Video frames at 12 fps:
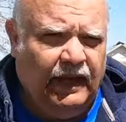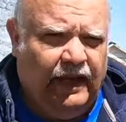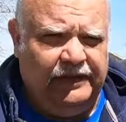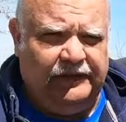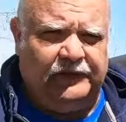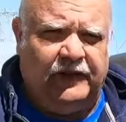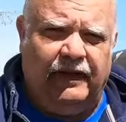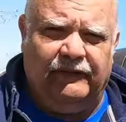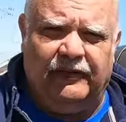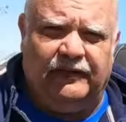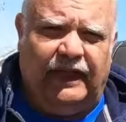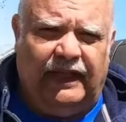I
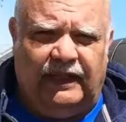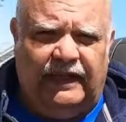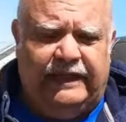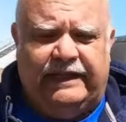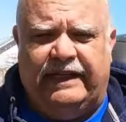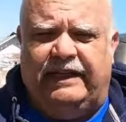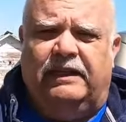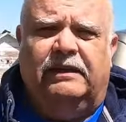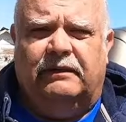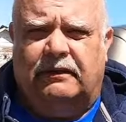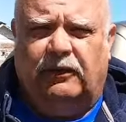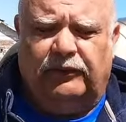discovered that leaky
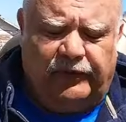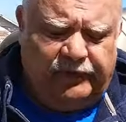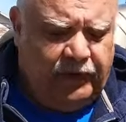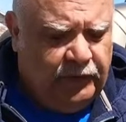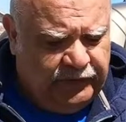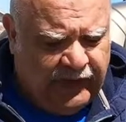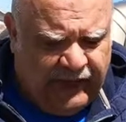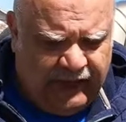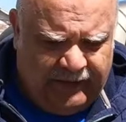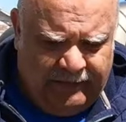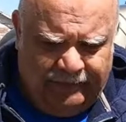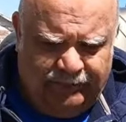overflow
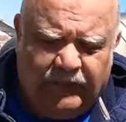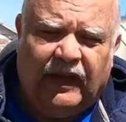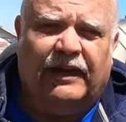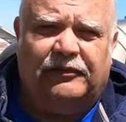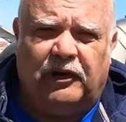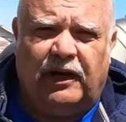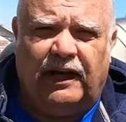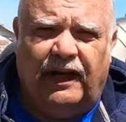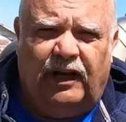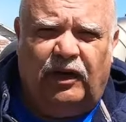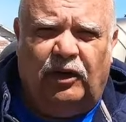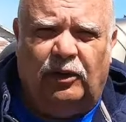tank after I
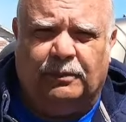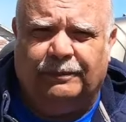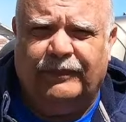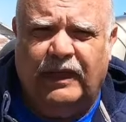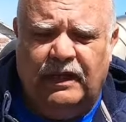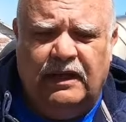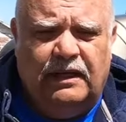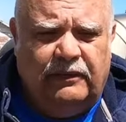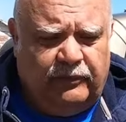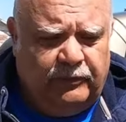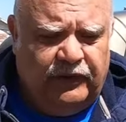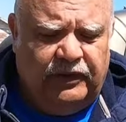got home
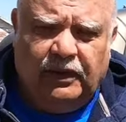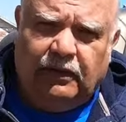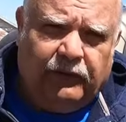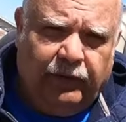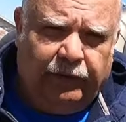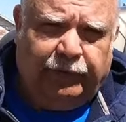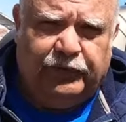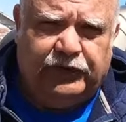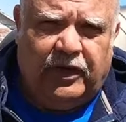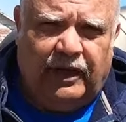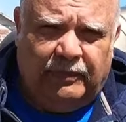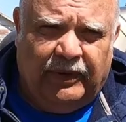from doing a little grocery
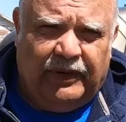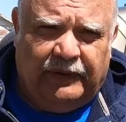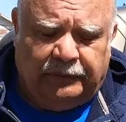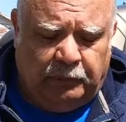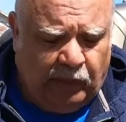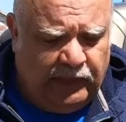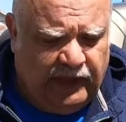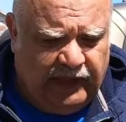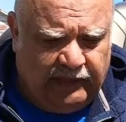shopping this morning.